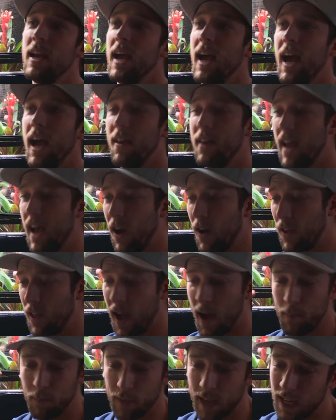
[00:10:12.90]
And now
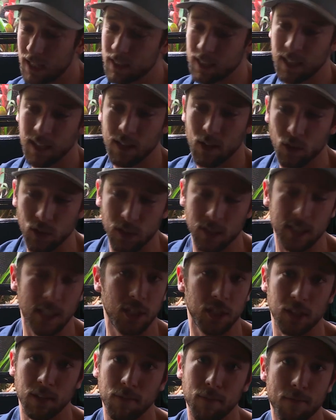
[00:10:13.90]
I'm guessing those
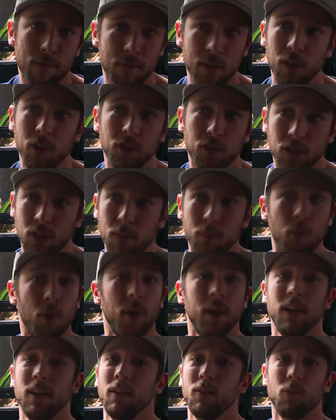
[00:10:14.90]
essentially filled to the
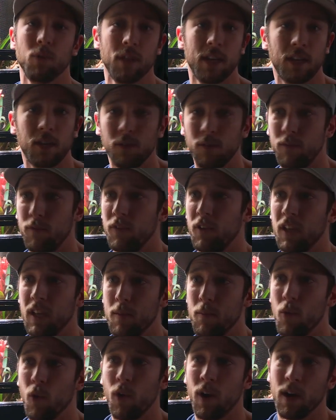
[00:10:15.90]
point where they couldn't fill
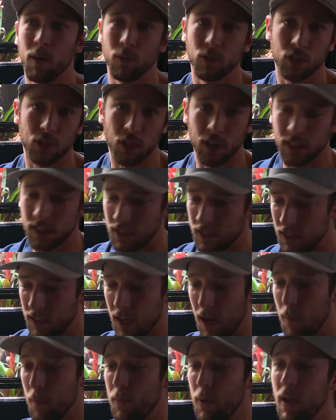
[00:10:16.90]
anymore, and it was starting to
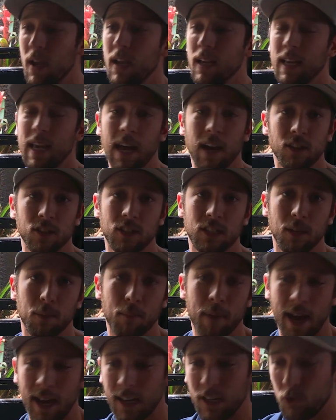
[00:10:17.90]
dump calcium
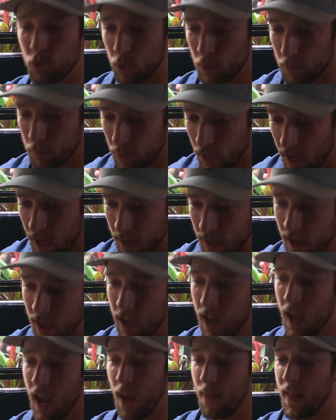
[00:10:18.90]
back into her blood.
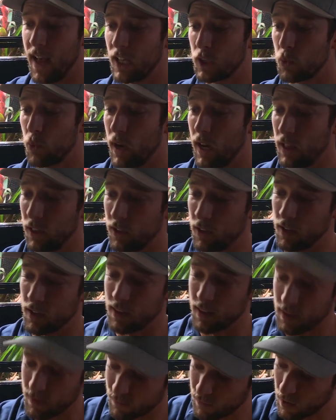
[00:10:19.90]
And that's where I learned
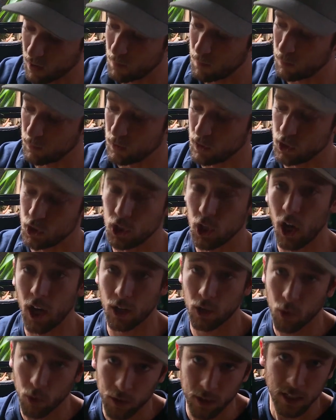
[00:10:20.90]
from
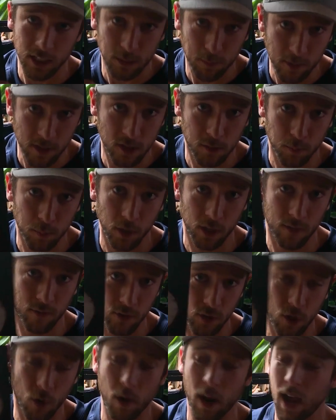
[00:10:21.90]
John Courtney Smith's book. If you
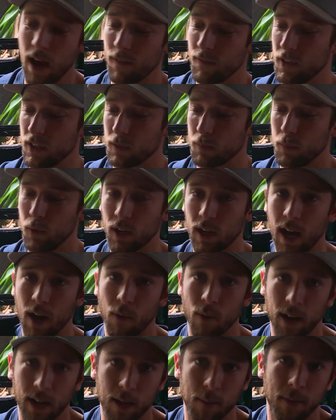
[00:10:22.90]
don't have this book, I
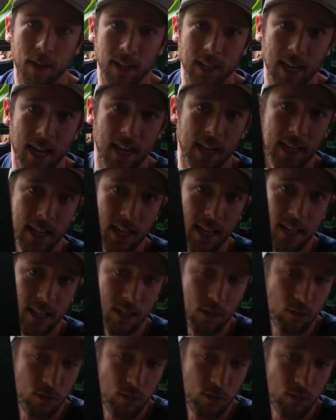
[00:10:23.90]
recommend getting it.